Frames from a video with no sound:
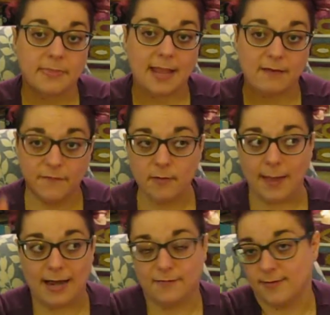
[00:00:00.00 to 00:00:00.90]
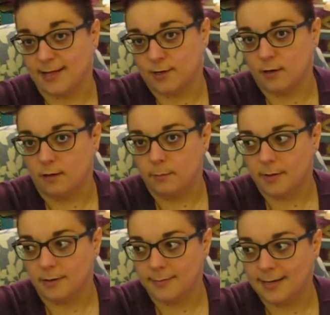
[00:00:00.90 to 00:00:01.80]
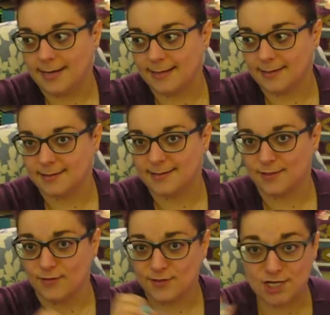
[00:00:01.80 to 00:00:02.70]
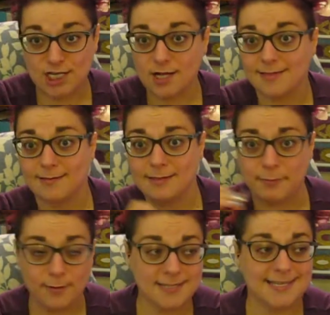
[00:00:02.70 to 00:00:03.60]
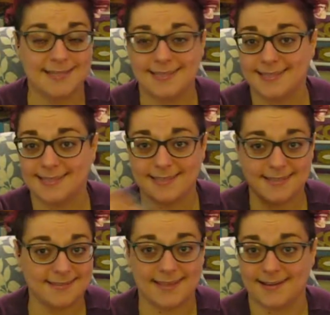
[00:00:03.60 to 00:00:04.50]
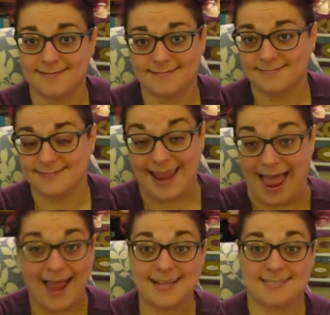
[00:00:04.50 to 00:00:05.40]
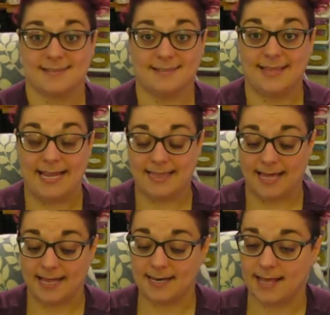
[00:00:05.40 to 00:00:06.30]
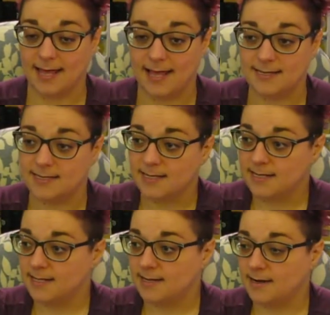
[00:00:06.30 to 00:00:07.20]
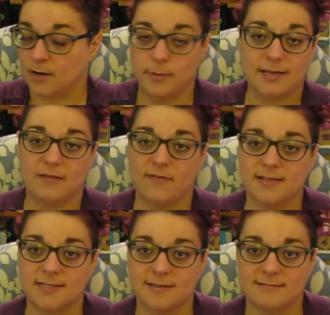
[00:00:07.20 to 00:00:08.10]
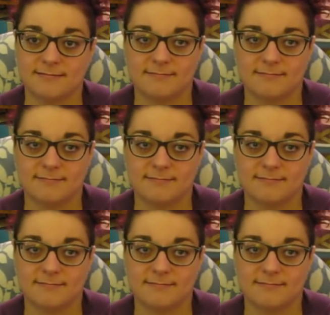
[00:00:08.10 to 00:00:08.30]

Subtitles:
I feel bad for that girl, but I mean, she's not the only person that acts like that. And are we going to fix it?